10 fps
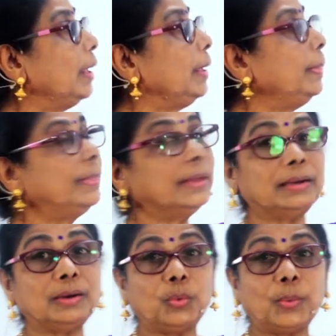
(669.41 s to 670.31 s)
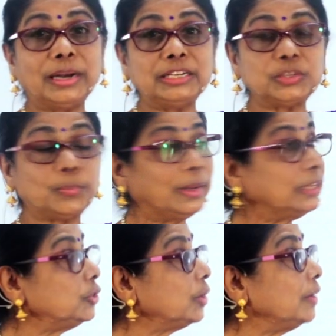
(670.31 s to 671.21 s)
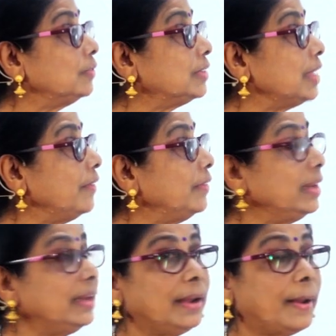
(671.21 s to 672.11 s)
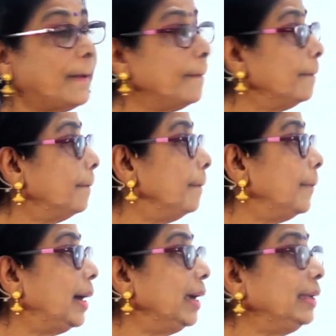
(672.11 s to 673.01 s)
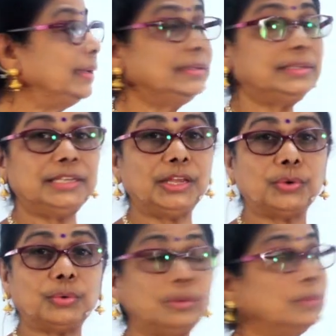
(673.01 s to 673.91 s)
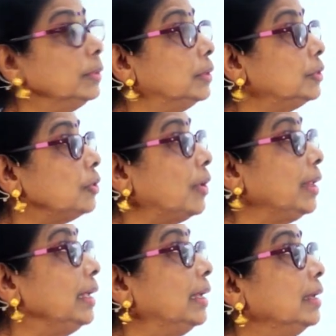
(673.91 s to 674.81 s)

In the ones place, you have 7 minus 0. Sorry,